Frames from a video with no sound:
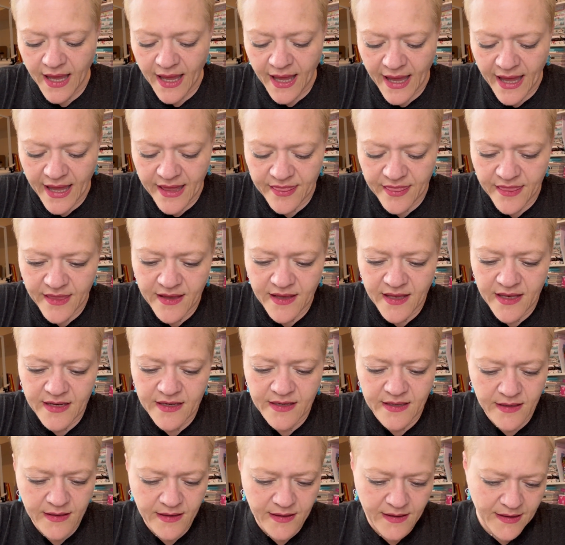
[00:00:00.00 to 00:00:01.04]
and
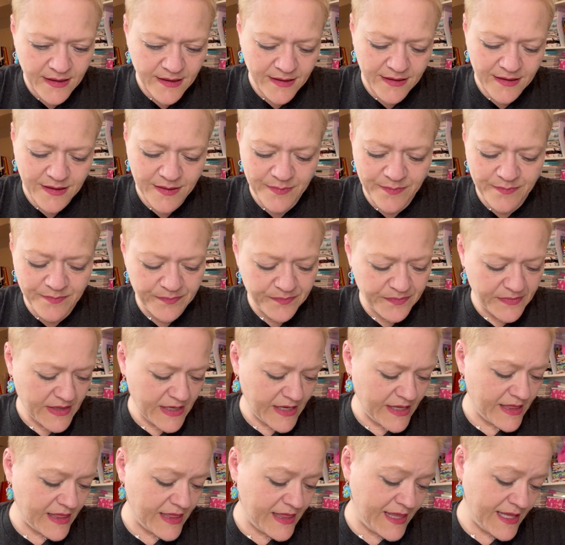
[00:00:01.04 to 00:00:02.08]
then
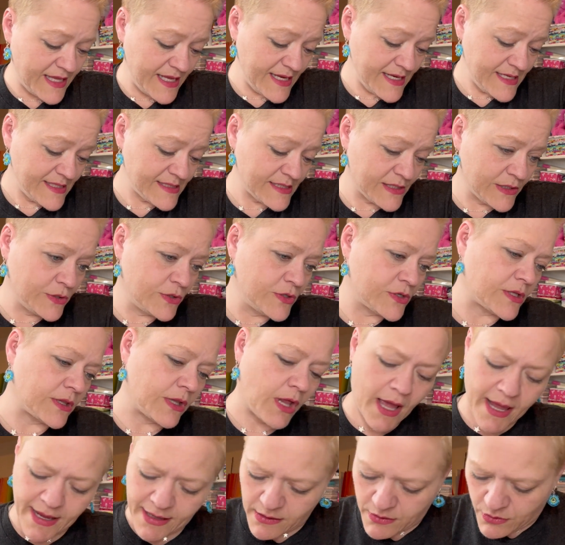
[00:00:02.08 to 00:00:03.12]
these look
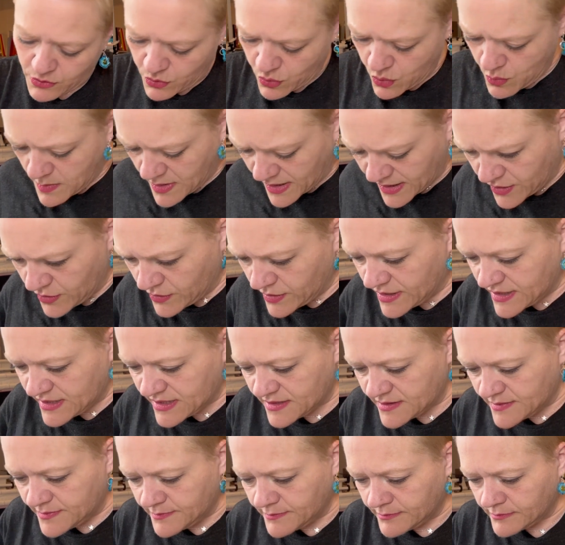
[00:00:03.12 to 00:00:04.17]
like, oh my goodness,